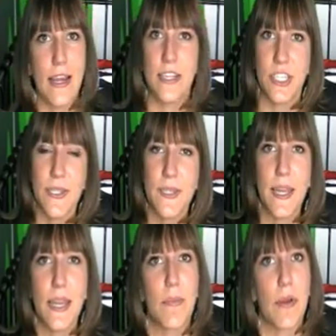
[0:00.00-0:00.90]
adjust
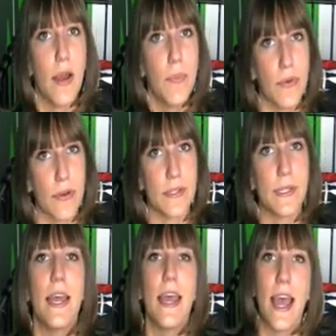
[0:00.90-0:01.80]
that number
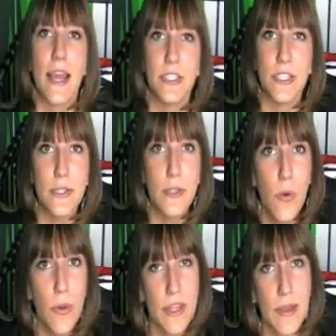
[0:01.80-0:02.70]
upwards and just
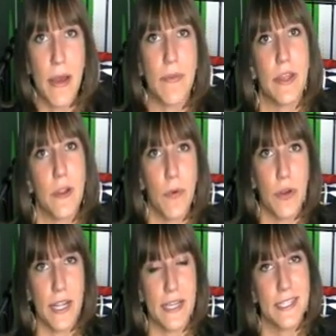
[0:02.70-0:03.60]
lower the amount that you're
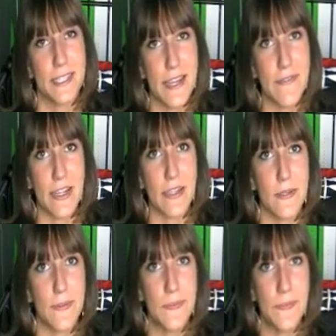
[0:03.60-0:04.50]
putting into savings.